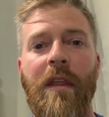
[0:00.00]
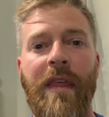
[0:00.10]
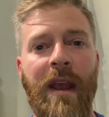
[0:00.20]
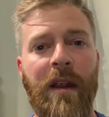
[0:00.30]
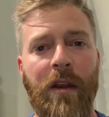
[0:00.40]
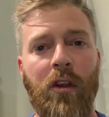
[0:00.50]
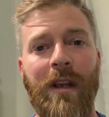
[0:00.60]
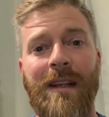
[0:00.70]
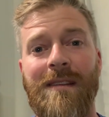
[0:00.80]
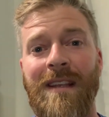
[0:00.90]
There, you're
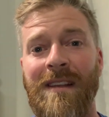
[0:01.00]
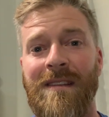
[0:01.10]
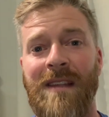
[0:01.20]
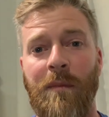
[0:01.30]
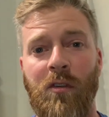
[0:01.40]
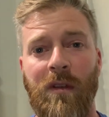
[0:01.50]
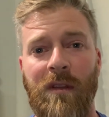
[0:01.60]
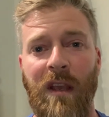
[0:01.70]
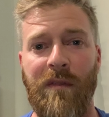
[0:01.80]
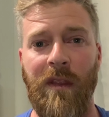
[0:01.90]
going to see the steps you can
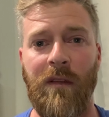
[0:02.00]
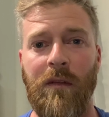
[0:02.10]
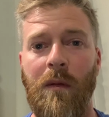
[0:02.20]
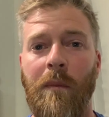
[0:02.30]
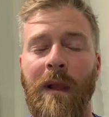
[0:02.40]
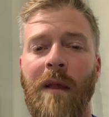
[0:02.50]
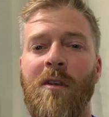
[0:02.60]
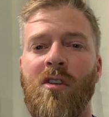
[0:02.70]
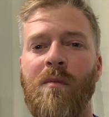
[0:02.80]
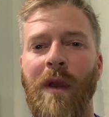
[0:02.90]
take for this. But let
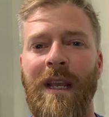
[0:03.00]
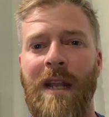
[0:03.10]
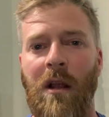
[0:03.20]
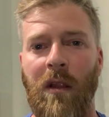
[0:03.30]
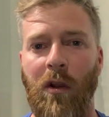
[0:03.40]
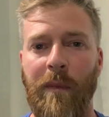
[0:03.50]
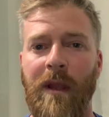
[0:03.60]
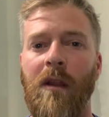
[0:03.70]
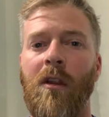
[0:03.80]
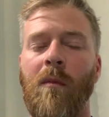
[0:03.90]
me just break it down a little
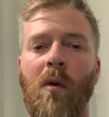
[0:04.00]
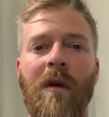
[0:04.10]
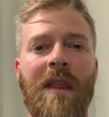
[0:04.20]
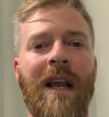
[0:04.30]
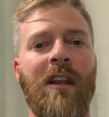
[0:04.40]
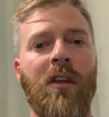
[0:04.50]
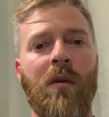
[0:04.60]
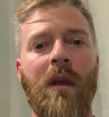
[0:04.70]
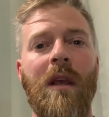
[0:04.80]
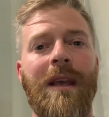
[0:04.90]
bit. Number one thing I
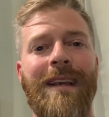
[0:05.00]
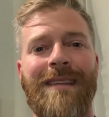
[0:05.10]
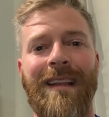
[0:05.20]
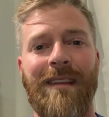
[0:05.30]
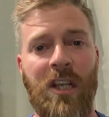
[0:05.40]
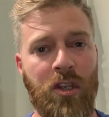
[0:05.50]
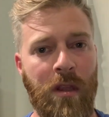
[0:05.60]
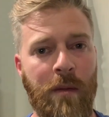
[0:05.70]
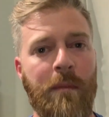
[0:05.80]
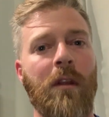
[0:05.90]
do is I teach
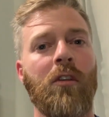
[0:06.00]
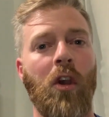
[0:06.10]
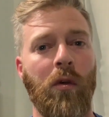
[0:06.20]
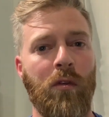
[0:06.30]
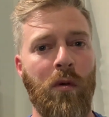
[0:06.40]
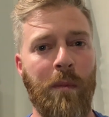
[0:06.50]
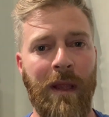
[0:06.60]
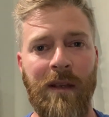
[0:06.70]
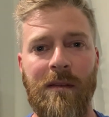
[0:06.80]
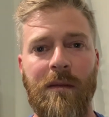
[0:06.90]
them to go to a
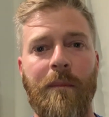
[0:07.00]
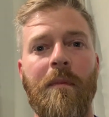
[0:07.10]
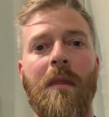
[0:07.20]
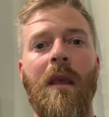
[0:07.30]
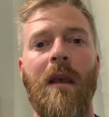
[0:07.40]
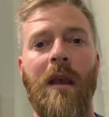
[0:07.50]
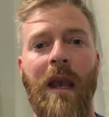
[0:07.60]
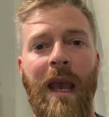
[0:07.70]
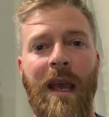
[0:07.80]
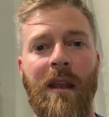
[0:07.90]
place
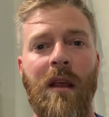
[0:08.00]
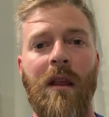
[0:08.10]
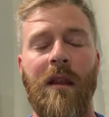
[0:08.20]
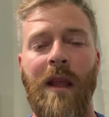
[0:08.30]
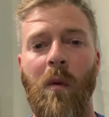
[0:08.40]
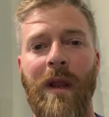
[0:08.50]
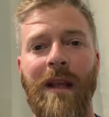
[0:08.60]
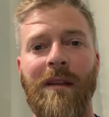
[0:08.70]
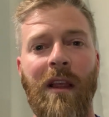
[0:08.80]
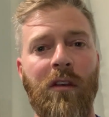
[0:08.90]
and that when I
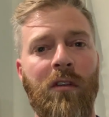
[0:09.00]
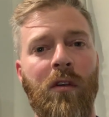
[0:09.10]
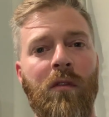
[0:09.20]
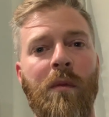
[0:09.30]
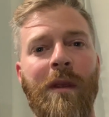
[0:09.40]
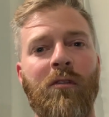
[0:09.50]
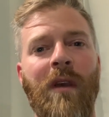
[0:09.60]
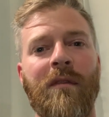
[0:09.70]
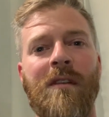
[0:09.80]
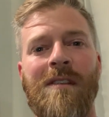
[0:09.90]
tell you to go to a place, you
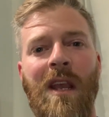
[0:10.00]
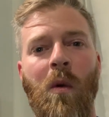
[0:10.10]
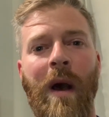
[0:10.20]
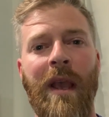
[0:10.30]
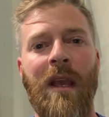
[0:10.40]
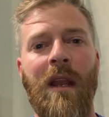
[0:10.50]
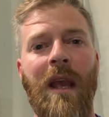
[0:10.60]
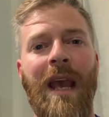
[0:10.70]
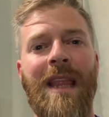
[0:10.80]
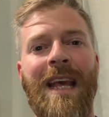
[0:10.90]
have to stay quiet.
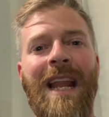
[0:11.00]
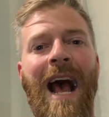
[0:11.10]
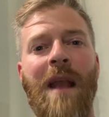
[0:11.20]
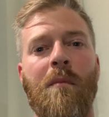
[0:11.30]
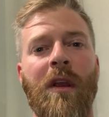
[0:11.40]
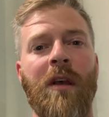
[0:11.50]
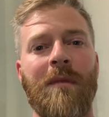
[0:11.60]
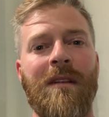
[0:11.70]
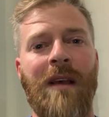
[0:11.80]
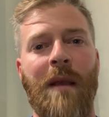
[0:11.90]
And then I bring up
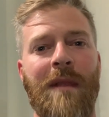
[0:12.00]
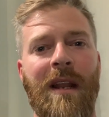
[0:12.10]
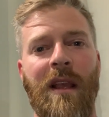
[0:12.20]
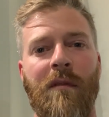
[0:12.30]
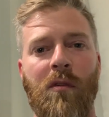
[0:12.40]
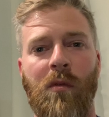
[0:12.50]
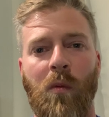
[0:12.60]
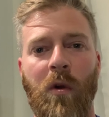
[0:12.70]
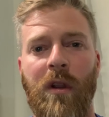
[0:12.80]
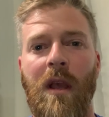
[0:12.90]
the time that I give you a
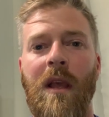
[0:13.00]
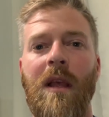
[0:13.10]
reward.